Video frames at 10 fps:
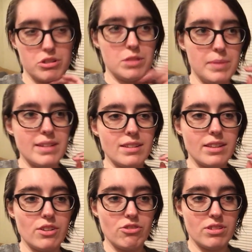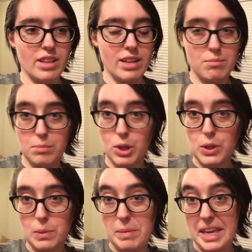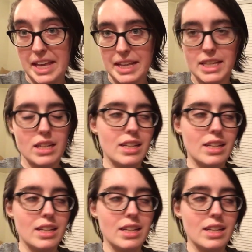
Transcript: which is basically just like mulled mead.